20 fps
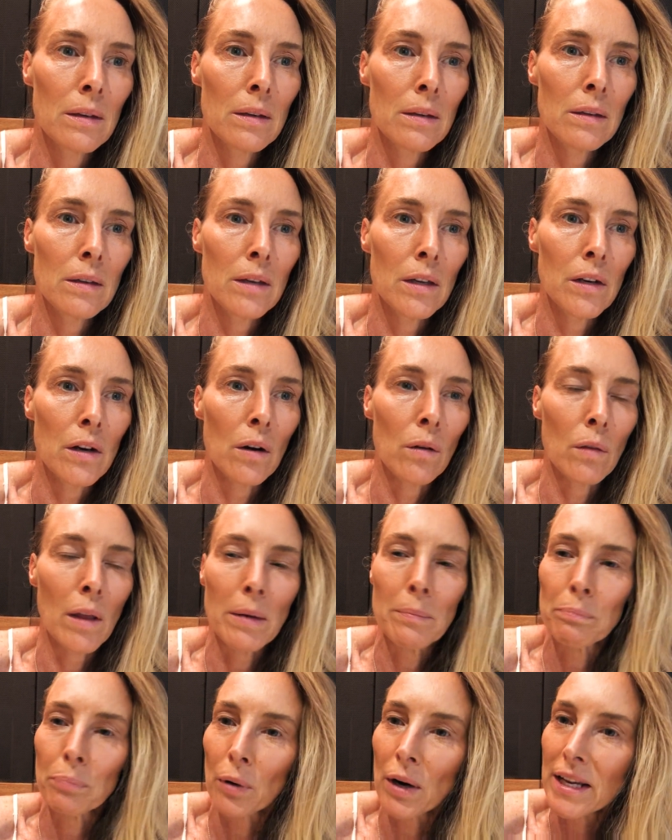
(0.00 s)
you know,
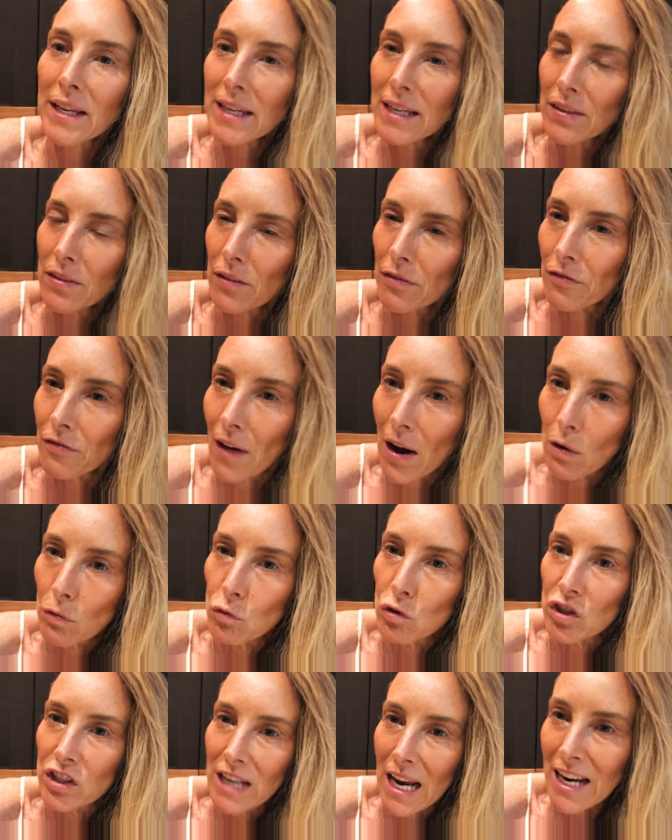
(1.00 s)
like breaking the
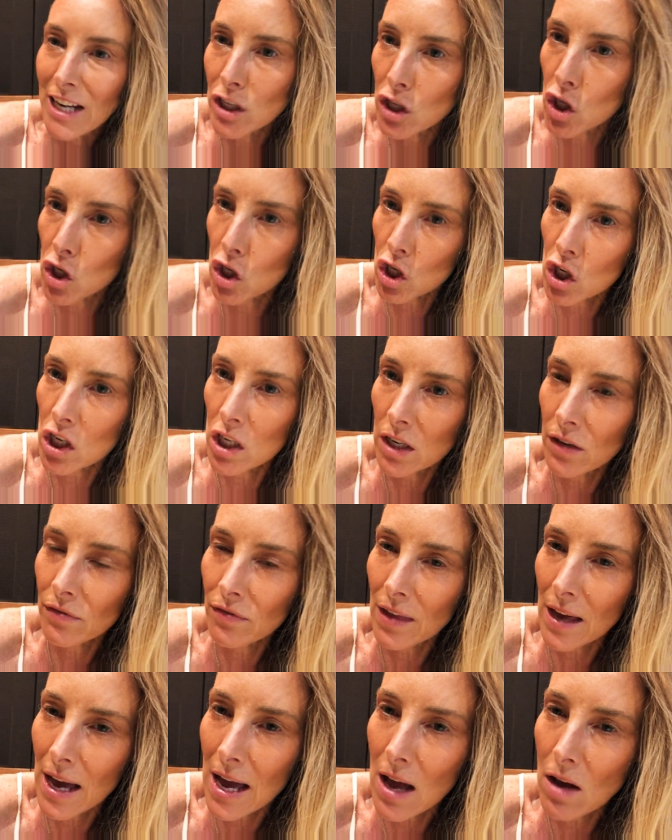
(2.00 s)
foundation of
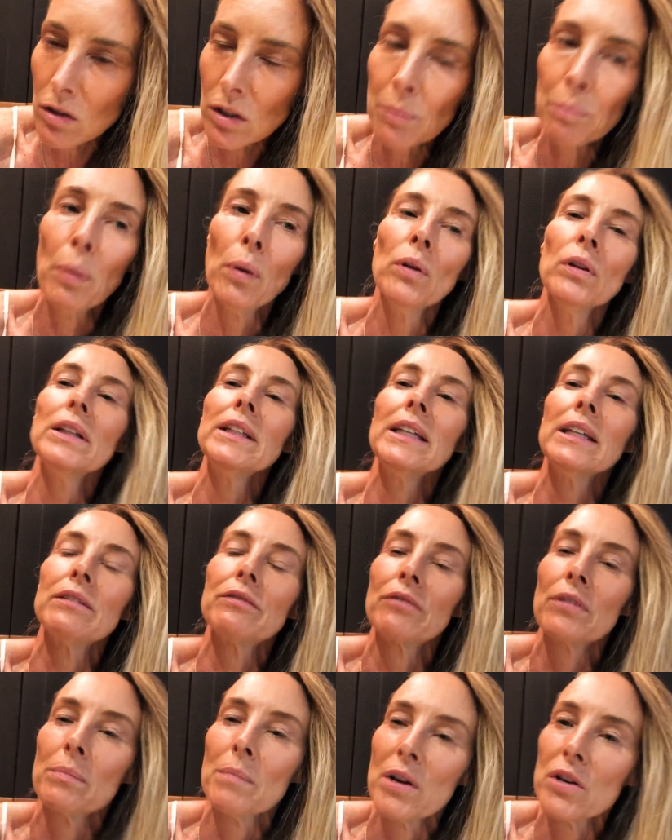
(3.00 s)
the house, pulling it
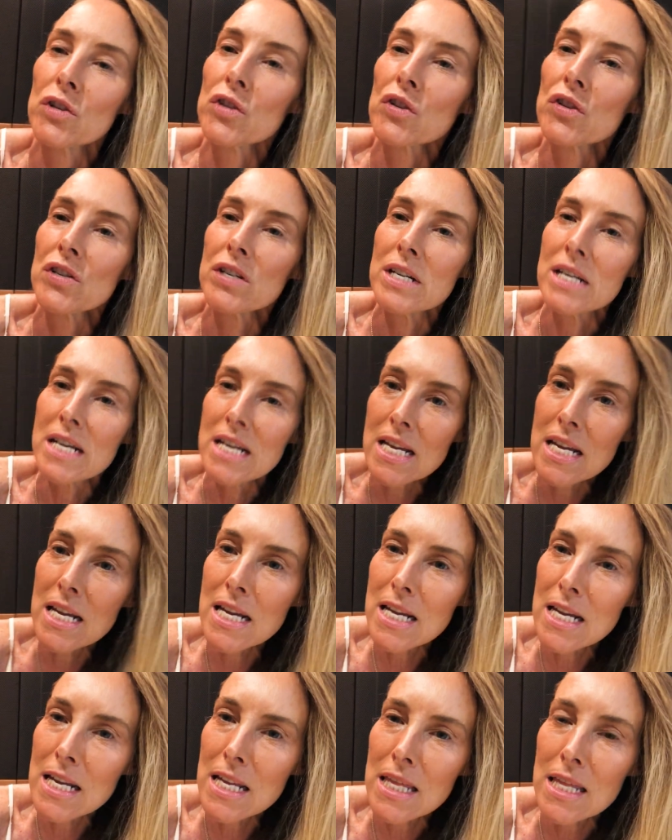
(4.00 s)
from
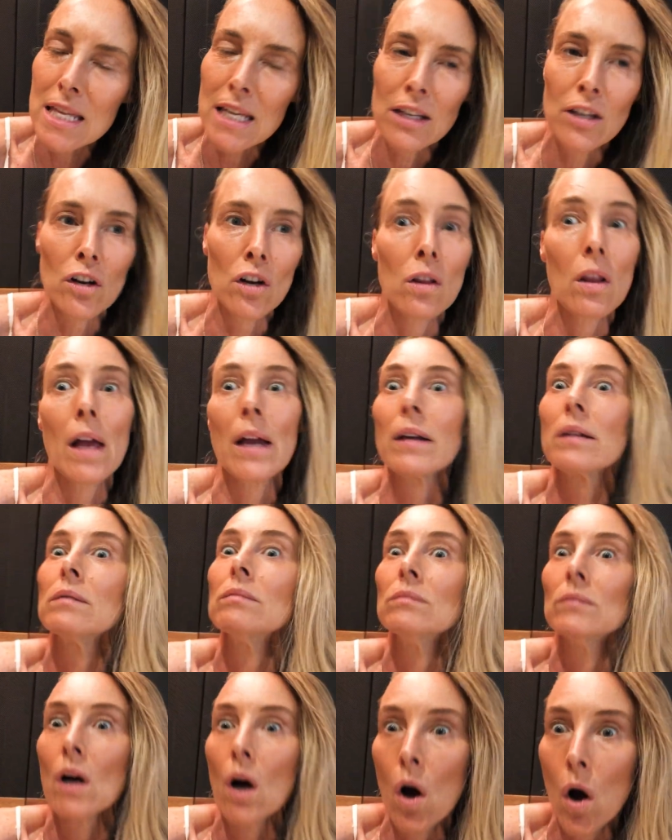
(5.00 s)
underneath. And you're like,
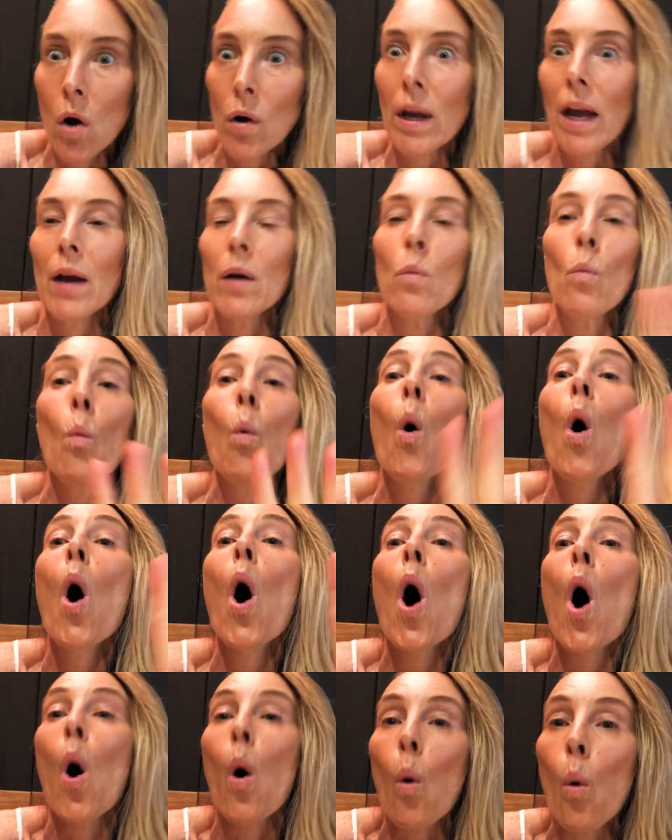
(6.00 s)
okay,
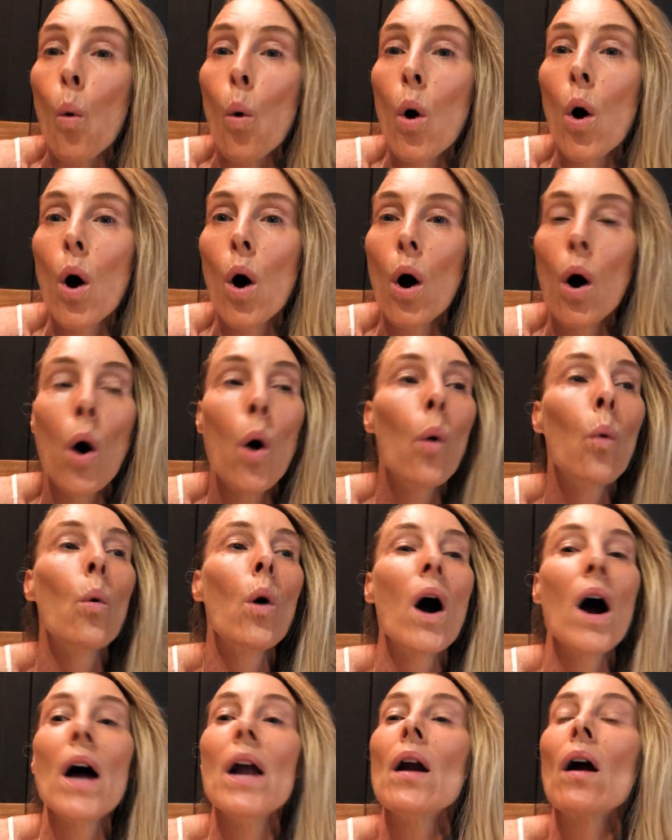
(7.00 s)
whoa,
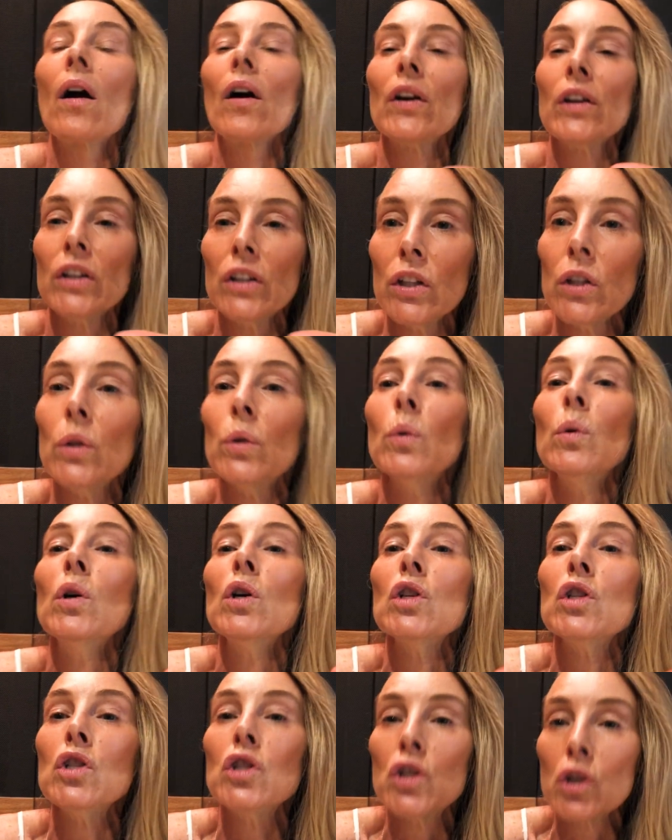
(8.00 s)
what are you
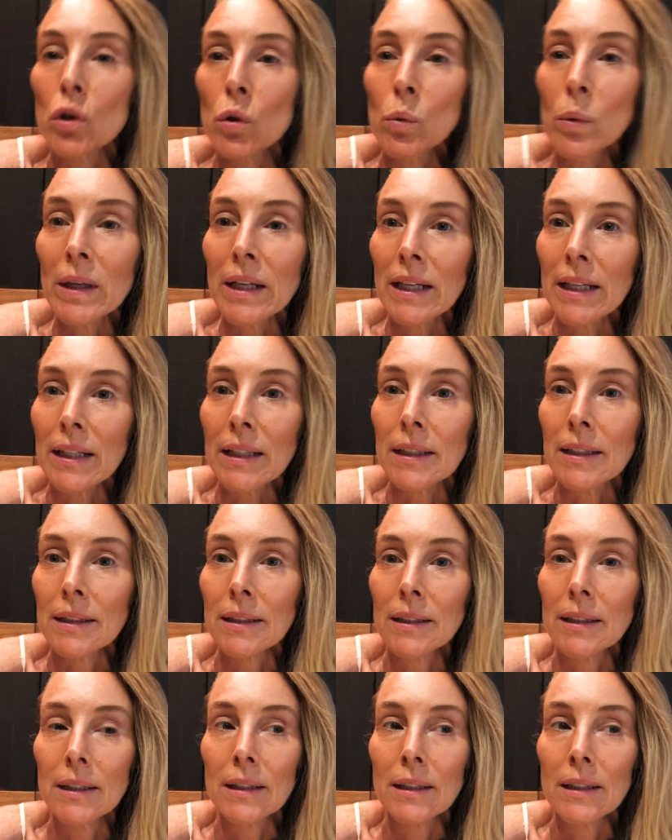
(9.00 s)
doing?